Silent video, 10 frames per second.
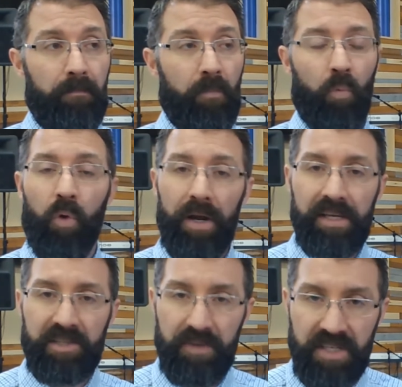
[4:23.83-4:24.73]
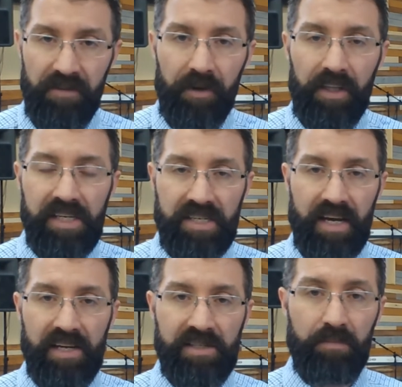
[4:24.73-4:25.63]
What it specifically
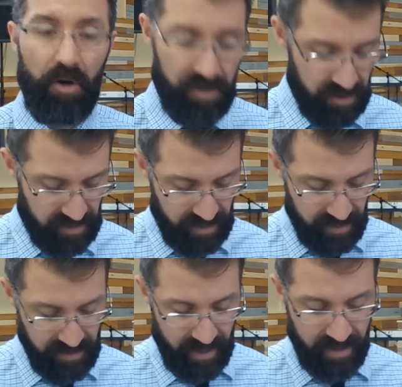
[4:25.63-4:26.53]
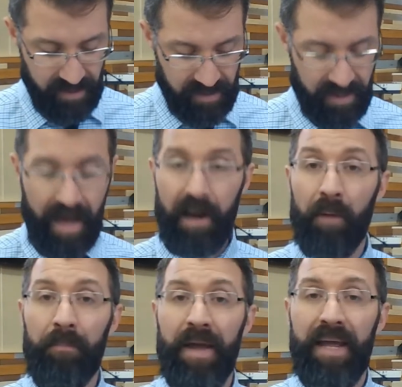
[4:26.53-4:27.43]
says, Moses says, is that a
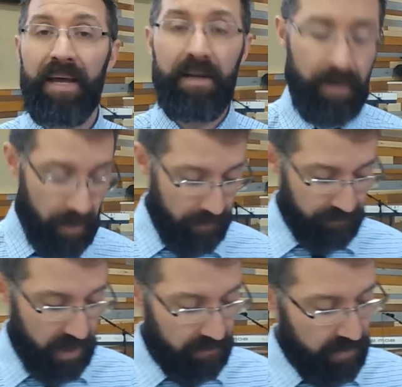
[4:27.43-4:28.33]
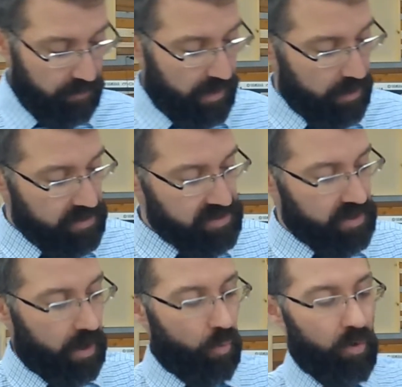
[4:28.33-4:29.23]
man, if he marries
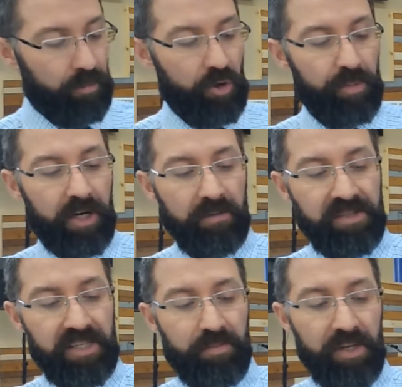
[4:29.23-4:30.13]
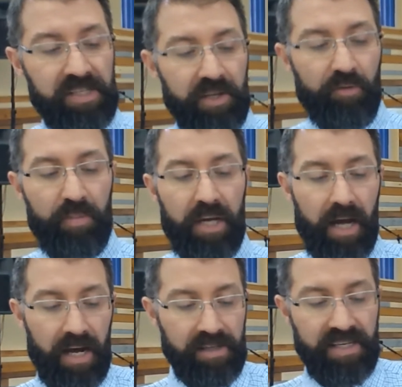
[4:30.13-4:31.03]
a woman who becomes displeasing to him
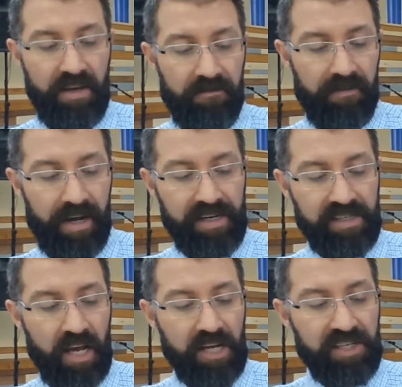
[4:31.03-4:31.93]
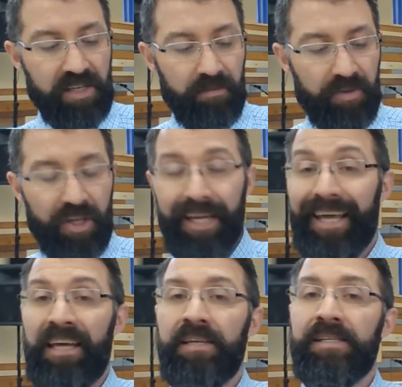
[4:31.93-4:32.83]
because he finds something
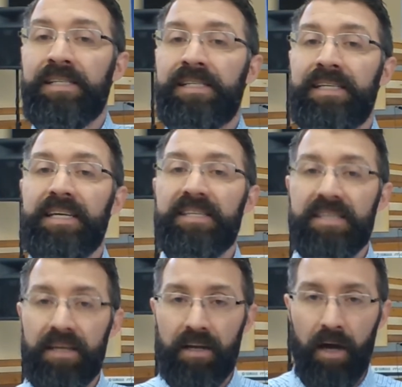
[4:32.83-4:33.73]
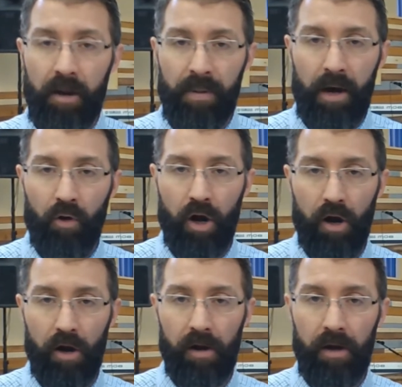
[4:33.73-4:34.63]
indecent about
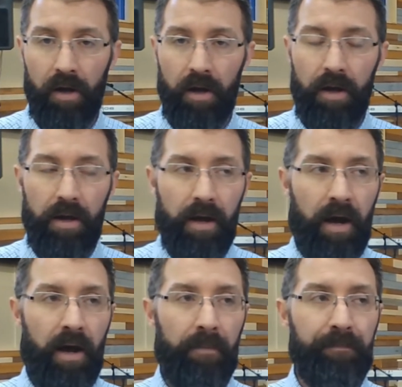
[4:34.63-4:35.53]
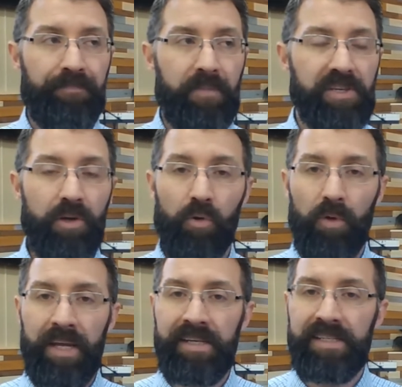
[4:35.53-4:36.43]
her. So
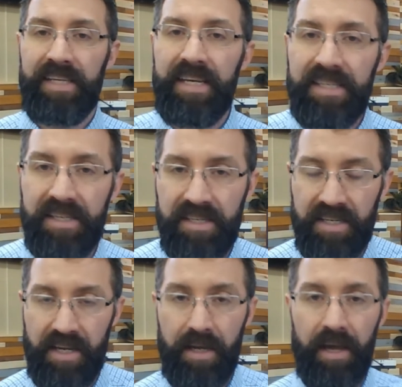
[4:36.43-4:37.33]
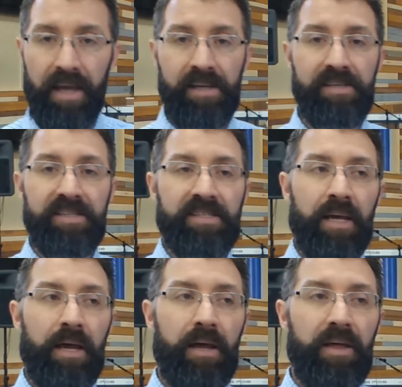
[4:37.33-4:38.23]
indecency
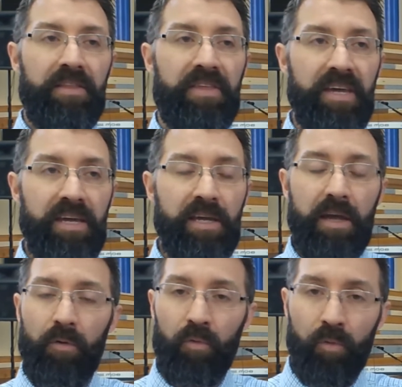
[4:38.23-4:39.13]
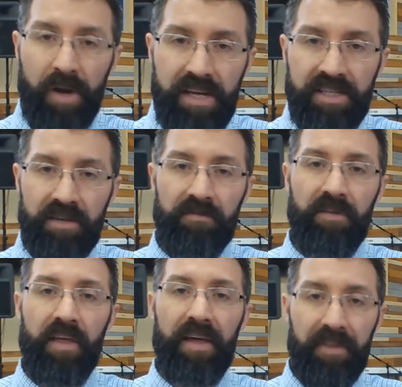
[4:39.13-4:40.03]
is the
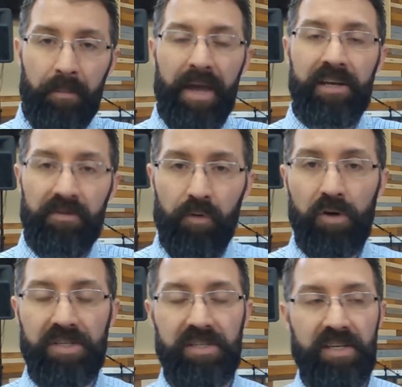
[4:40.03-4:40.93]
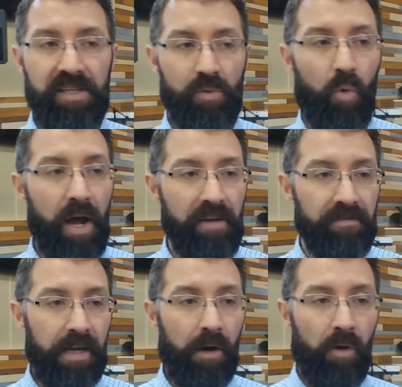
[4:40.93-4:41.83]
reason that the man divorces his wife.
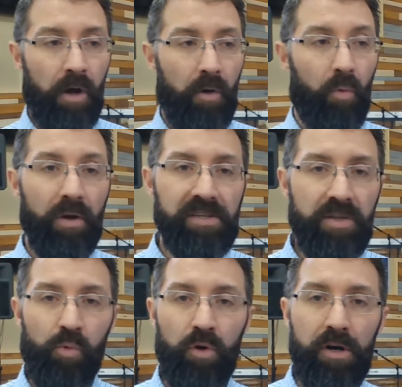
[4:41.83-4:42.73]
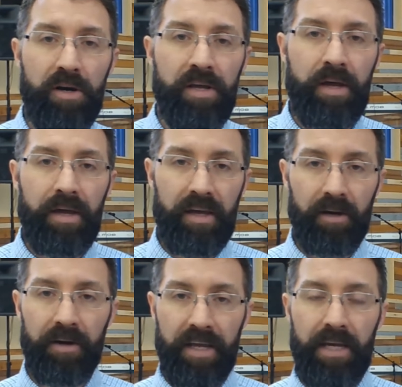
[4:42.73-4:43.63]
Now, what does the word
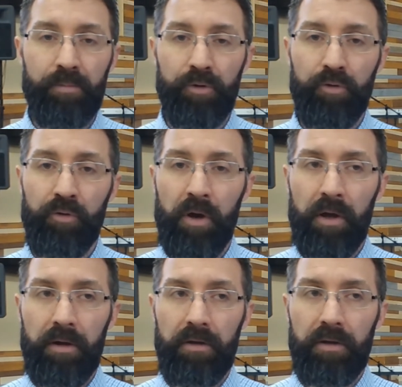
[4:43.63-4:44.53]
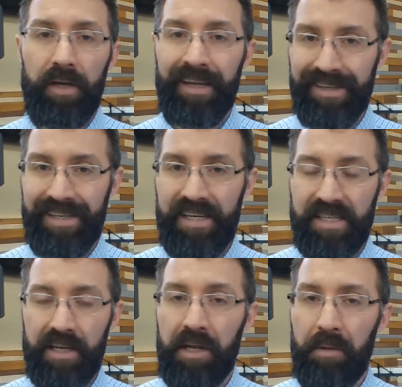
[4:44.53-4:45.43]
here in Hebrew
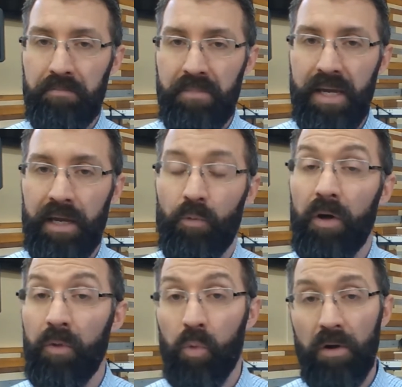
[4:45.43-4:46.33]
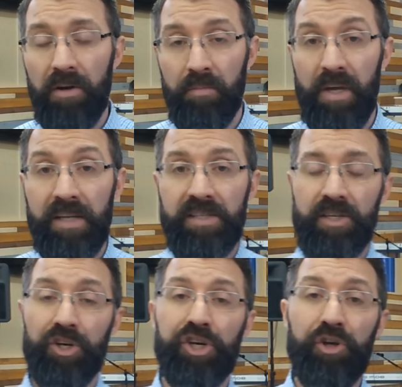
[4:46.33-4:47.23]
indecent mean? Well, the word means
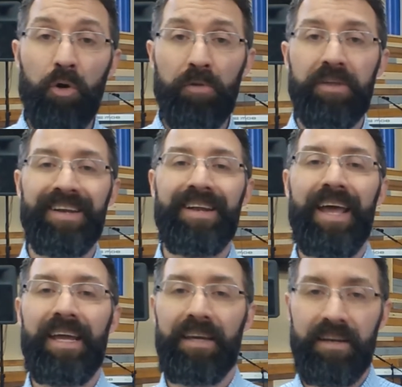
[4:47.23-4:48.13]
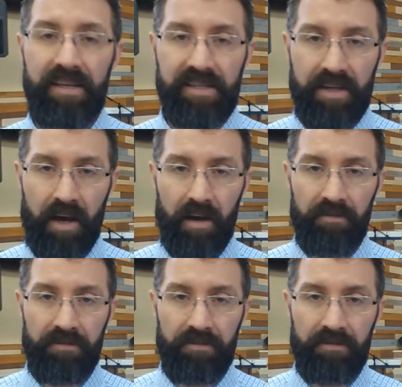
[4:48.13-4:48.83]
to show the nakedness of.